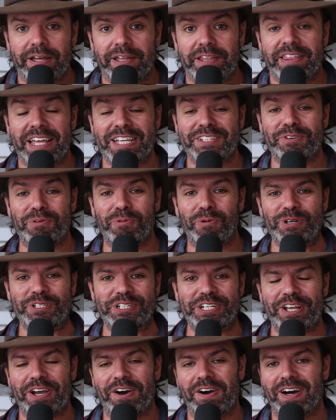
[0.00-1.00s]
Thanks for
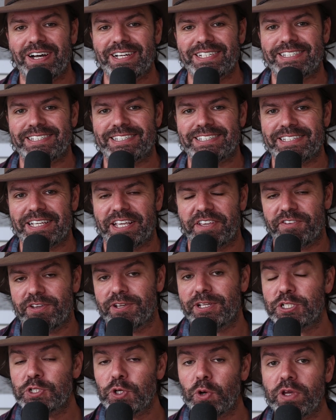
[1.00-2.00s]
watching guys. If you
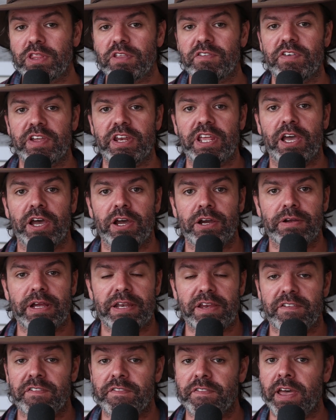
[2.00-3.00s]
enjoyed the video and
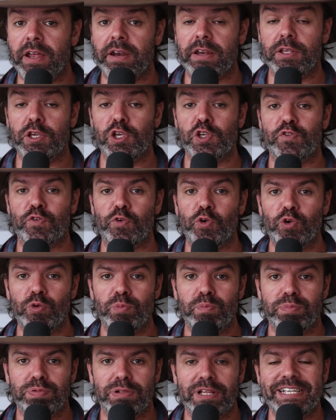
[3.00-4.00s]
you found it useful,
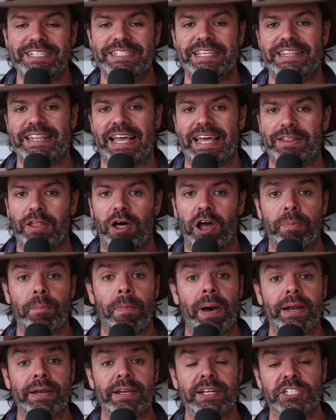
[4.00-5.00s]
please hit that like
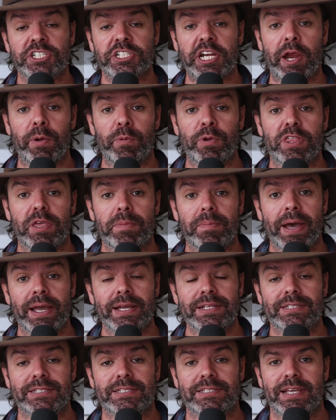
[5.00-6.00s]
button and share it with your
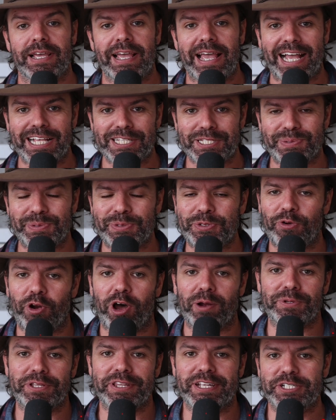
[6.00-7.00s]
mates and subscribe
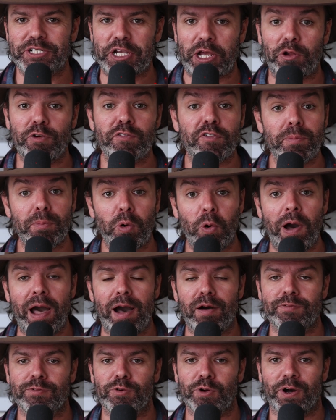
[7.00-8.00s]
to the channel for more
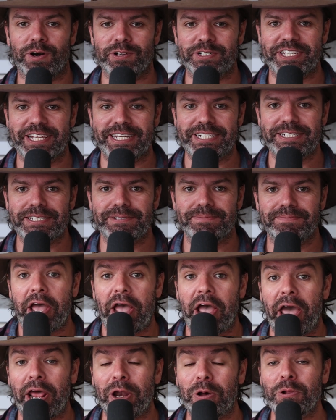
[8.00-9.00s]
helpful content.
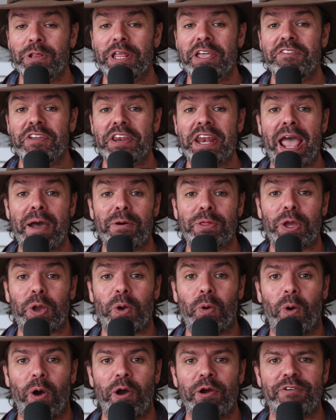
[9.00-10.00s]
And I'll leave you now with a
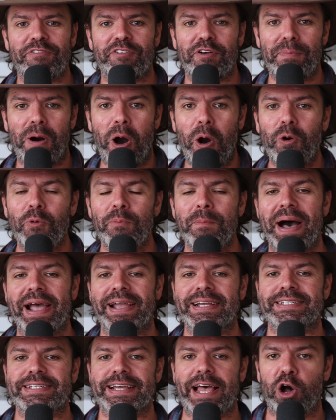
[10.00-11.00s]
quote from old
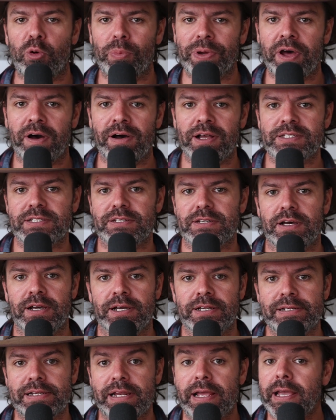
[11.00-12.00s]
mate Albert
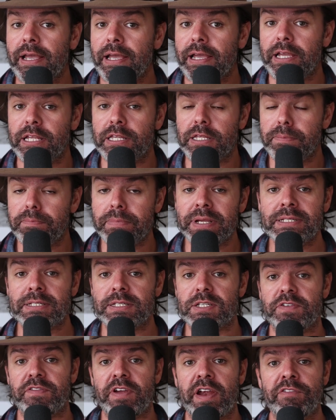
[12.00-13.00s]
Einstein. In the midst
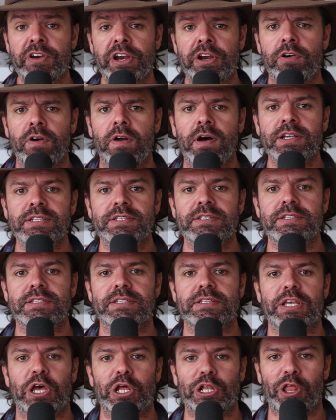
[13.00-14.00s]
of every
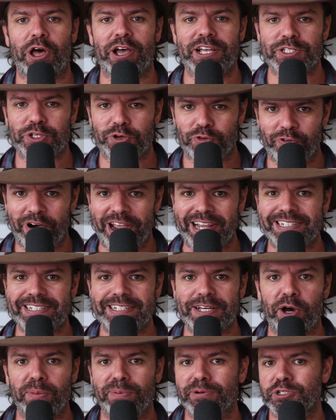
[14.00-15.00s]
crisis lies great
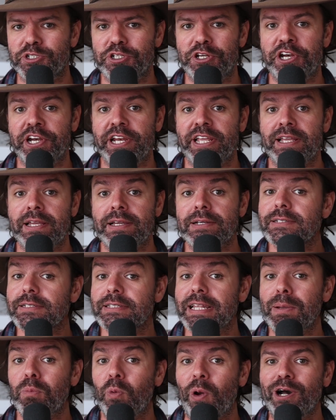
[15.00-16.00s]
opportunity.
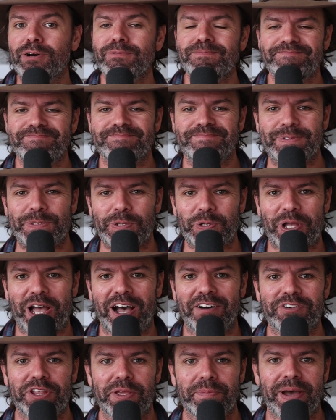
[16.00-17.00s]
Sleep well, look
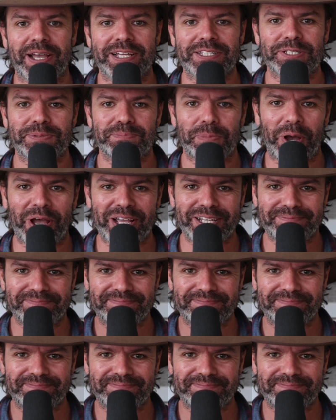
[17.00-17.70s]
after your mates. Bye.